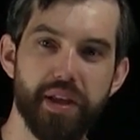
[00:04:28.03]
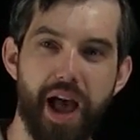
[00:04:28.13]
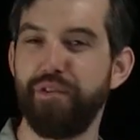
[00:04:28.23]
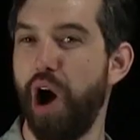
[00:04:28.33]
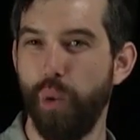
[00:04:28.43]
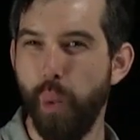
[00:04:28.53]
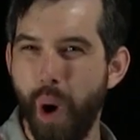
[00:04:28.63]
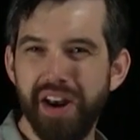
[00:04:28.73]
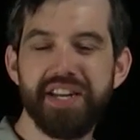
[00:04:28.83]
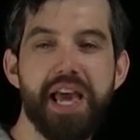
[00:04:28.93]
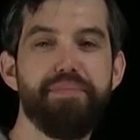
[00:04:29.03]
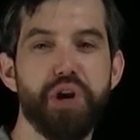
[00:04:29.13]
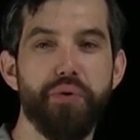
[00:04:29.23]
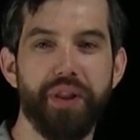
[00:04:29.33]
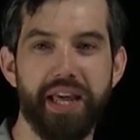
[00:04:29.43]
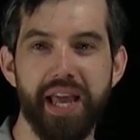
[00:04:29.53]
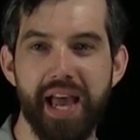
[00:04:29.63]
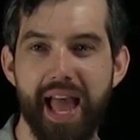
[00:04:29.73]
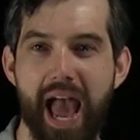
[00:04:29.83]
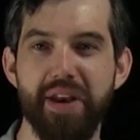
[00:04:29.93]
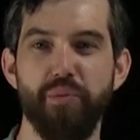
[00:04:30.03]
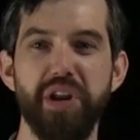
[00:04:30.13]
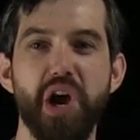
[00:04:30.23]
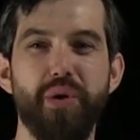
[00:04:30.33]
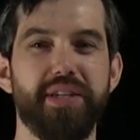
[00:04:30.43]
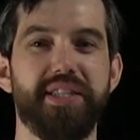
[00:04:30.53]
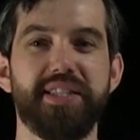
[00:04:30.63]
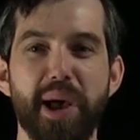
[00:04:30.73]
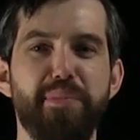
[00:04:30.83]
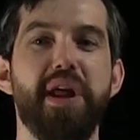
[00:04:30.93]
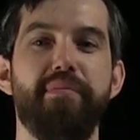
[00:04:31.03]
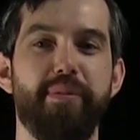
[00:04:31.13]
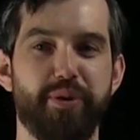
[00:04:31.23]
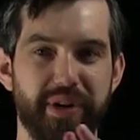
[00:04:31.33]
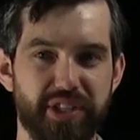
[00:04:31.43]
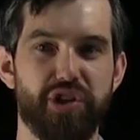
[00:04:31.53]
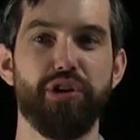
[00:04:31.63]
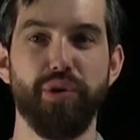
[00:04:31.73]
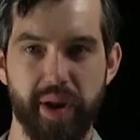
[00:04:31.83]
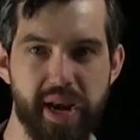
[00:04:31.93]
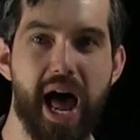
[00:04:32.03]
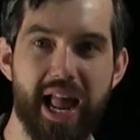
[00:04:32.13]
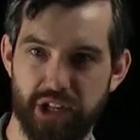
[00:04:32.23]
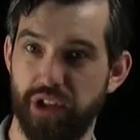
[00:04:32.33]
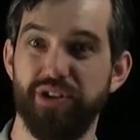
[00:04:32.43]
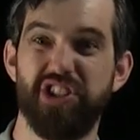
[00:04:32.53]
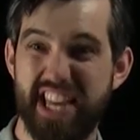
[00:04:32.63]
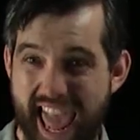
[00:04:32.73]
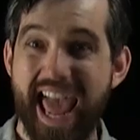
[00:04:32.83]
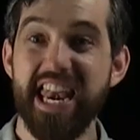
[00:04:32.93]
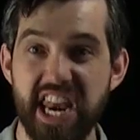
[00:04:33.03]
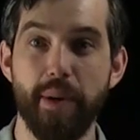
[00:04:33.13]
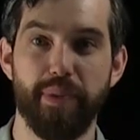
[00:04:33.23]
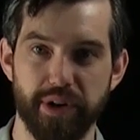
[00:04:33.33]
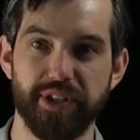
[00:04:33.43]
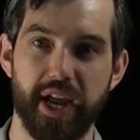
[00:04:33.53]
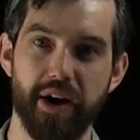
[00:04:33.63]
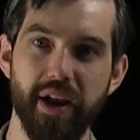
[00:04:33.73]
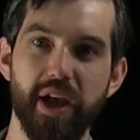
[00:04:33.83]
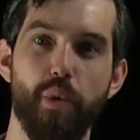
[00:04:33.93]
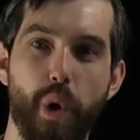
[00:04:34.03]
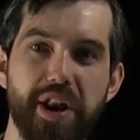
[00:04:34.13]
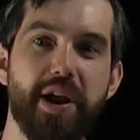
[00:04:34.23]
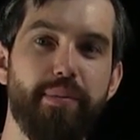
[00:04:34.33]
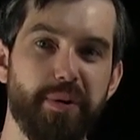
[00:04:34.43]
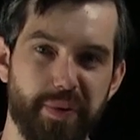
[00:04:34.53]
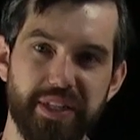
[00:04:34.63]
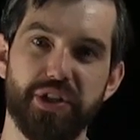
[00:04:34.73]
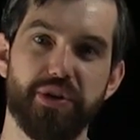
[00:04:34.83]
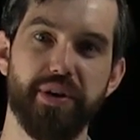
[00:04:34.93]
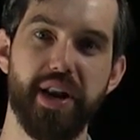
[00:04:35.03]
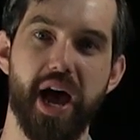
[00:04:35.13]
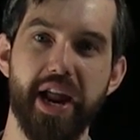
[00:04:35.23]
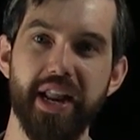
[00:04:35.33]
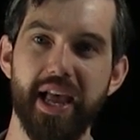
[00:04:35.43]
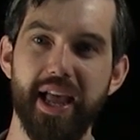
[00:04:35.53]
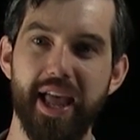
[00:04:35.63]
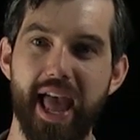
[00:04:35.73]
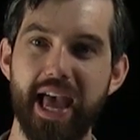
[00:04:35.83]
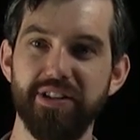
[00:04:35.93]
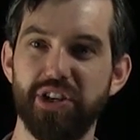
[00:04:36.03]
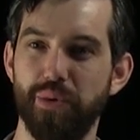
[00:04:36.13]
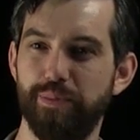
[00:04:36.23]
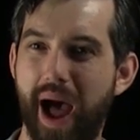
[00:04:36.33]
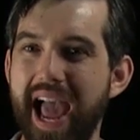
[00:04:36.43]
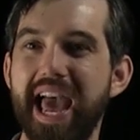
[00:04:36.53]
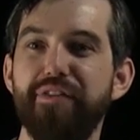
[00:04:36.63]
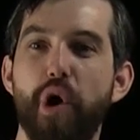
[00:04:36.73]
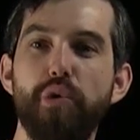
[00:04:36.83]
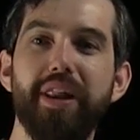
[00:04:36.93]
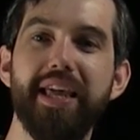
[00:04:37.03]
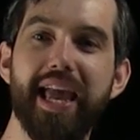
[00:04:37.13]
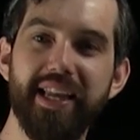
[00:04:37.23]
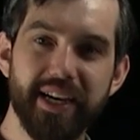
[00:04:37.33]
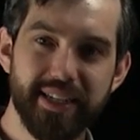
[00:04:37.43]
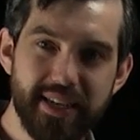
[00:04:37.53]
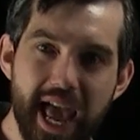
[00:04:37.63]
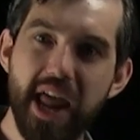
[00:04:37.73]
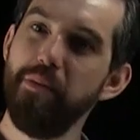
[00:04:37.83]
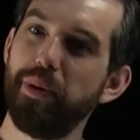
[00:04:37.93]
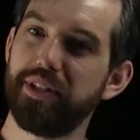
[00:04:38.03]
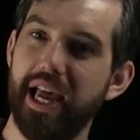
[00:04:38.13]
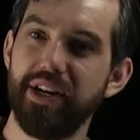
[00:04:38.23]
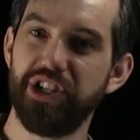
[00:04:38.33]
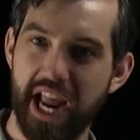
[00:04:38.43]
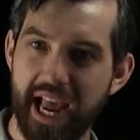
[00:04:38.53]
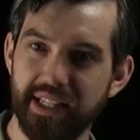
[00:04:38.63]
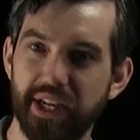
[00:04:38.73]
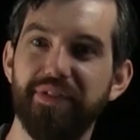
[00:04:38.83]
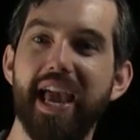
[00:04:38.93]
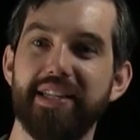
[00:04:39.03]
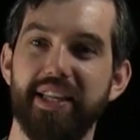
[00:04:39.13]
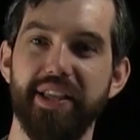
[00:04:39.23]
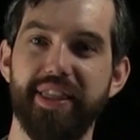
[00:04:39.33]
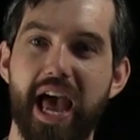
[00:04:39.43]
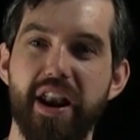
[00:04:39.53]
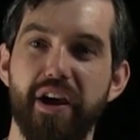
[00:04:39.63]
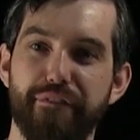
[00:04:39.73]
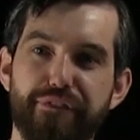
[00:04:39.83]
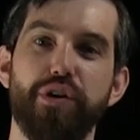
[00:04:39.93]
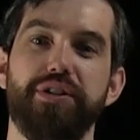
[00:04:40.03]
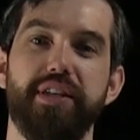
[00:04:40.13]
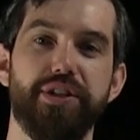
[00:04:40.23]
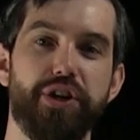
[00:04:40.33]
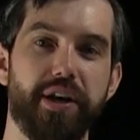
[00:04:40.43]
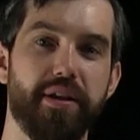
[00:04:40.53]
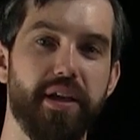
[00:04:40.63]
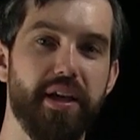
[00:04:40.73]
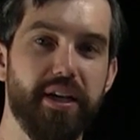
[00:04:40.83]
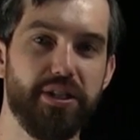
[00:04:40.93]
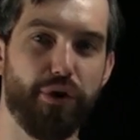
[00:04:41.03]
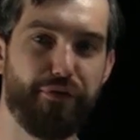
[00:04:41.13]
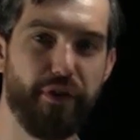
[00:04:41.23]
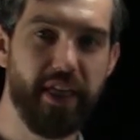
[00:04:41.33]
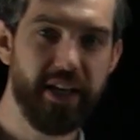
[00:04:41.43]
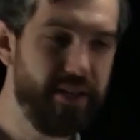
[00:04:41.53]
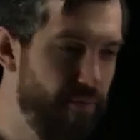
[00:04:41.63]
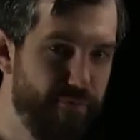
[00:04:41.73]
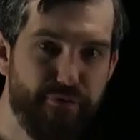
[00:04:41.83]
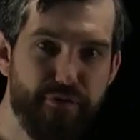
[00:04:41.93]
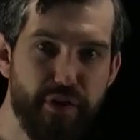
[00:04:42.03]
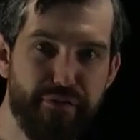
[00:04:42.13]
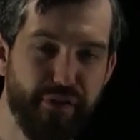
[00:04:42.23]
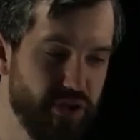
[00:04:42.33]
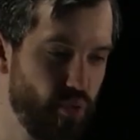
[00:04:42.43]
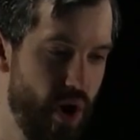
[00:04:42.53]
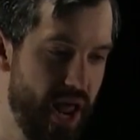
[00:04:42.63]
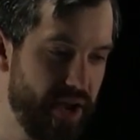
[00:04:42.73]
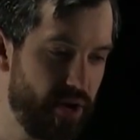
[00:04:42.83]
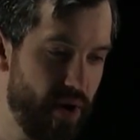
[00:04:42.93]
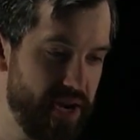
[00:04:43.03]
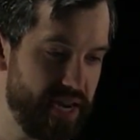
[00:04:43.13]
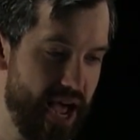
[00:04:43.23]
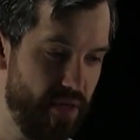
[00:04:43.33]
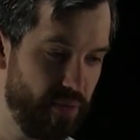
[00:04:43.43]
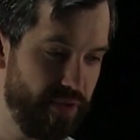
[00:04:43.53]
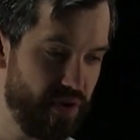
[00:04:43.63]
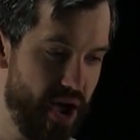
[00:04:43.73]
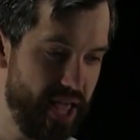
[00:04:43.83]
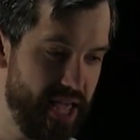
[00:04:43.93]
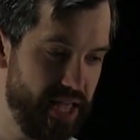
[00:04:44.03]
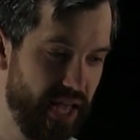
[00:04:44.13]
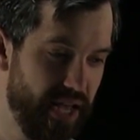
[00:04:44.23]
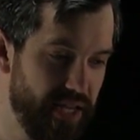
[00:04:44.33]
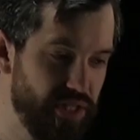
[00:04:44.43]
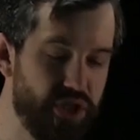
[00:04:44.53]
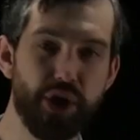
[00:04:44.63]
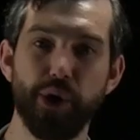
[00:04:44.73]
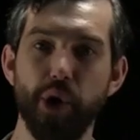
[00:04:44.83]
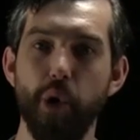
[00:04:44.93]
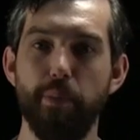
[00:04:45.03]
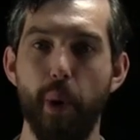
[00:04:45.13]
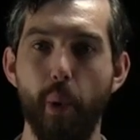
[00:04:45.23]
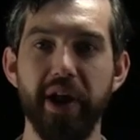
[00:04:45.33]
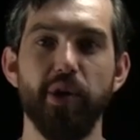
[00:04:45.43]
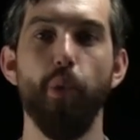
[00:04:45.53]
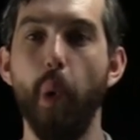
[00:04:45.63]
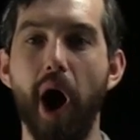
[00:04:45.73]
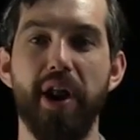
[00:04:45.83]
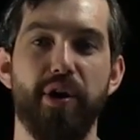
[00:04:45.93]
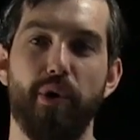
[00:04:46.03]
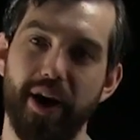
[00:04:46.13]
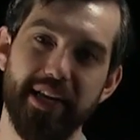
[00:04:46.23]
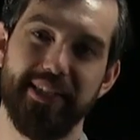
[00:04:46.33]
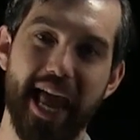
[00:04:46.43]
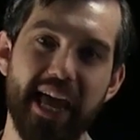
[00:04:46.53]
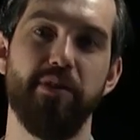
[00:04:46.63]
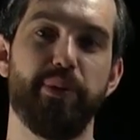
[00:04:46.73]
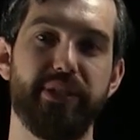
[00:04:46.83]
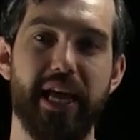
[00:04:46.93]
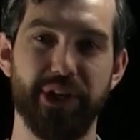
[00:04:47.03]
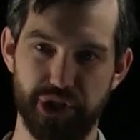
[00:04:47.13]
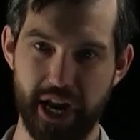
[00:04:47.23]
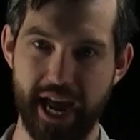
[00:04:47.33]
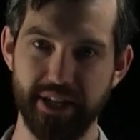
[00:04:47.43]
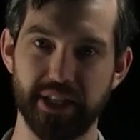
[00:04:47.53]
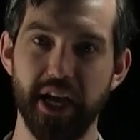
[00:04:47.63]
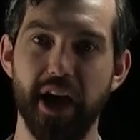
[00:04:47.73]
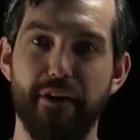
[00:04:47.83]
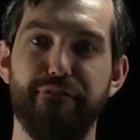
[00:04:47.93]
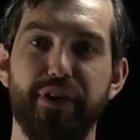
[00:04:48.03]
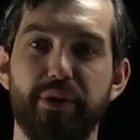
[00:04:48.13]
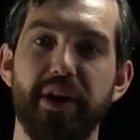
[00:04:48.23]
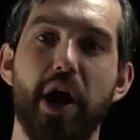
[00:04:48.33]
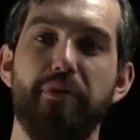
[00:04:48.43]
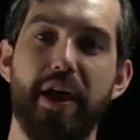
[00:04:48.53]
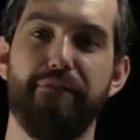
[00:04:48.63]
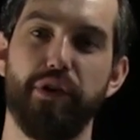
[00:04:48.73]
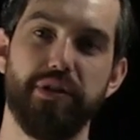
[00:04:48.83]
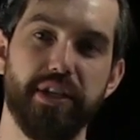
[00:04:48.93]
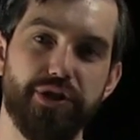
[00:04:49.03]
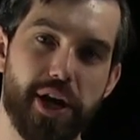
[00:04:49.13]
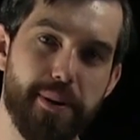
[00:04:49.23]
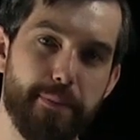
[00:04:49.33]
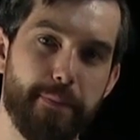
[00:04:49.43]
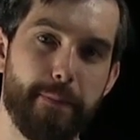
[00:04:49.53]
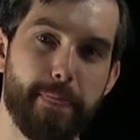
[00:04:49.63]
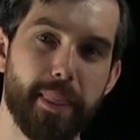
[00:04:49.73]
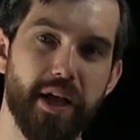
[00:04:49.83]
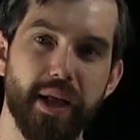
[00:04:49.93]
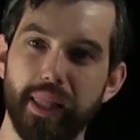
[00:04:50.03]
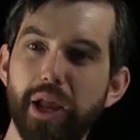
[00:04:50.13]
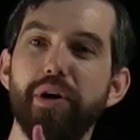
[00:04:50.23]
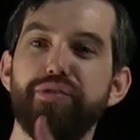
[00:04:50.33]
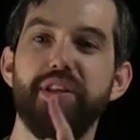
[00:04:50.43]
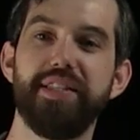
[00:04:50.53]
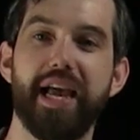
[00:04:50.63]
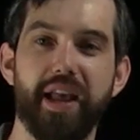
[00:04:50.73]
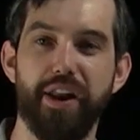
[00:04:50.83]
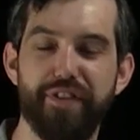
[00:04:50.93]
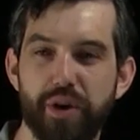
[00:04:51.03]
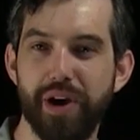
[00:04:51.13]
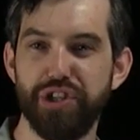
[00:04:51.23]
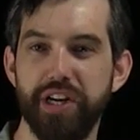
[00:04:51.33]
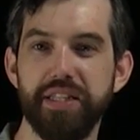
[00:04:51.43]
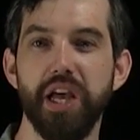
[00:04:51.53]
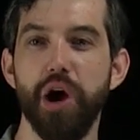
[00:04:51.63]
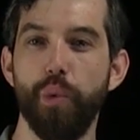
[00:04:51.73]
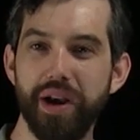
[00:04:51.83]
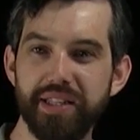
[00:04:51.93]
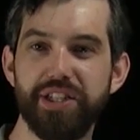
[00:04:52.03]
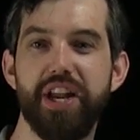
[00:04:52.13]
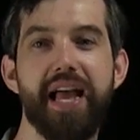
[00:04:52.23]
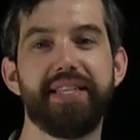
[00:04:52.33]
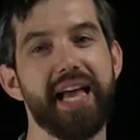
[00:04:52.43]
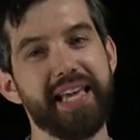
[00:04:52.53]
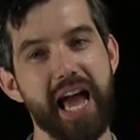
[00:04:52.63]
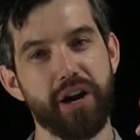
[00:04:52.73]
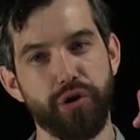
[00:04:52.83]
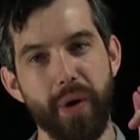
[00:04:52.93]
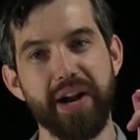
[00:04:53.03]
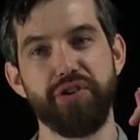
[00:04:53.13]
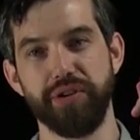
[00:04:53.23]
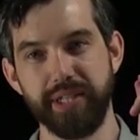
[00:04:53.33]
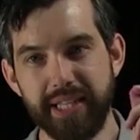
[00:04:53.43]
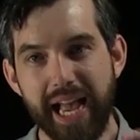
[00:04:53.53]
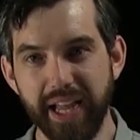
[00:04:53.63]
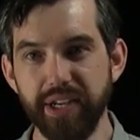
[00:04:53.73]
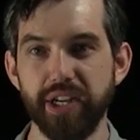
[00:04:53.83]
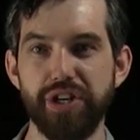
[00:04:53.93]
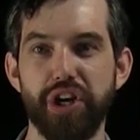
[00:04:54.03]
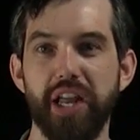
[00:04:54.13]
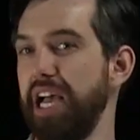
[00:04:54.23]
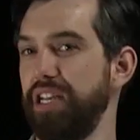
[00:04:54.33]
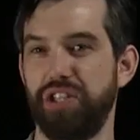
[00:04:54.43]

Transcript: I've got one attempt only, and we know it's some number between 0 and 9, so there's 10 numbers there, one number between 0 and 9, and so I have only a 10% chance of guessing that first digit. So for the, for the first one, I'm gonna write down that we've got a 0.1 or a 10% chance of figuring out that first digit. Likewise for the second. If the question is, what is the chance I get correct your second digit?